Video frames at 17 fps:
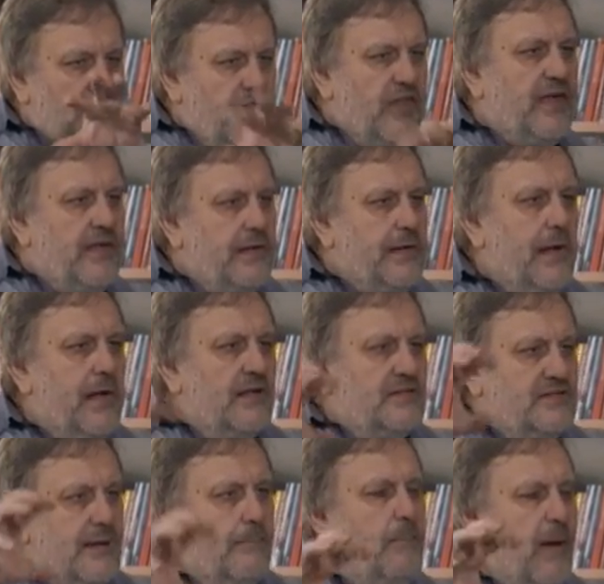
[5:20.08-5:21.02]
think
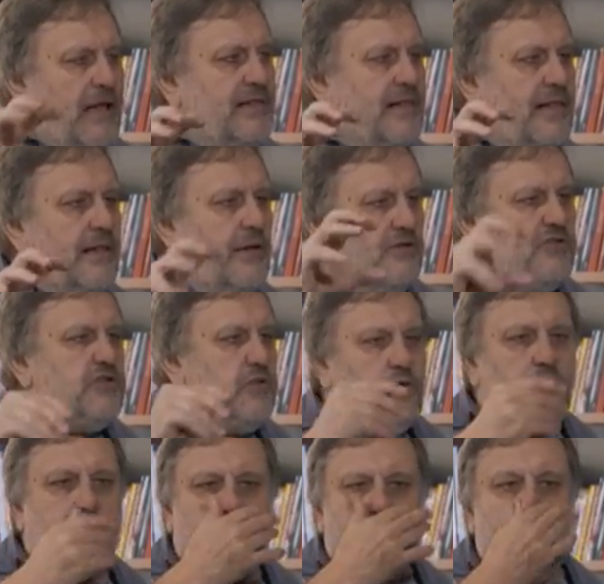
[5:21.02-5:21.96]
the battle
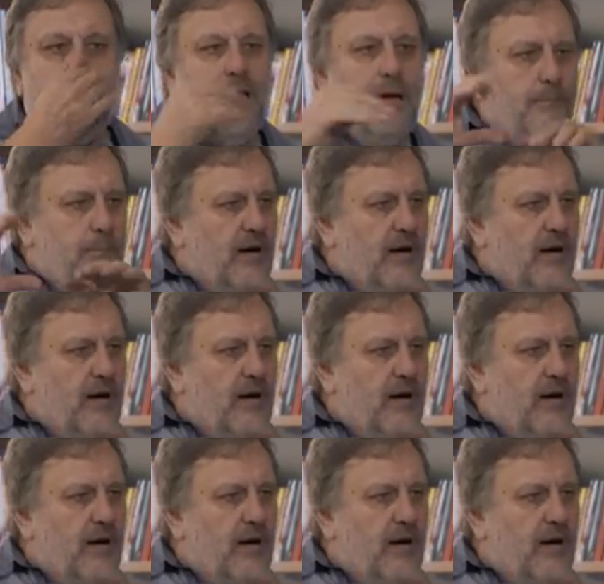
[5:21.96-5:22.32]
should be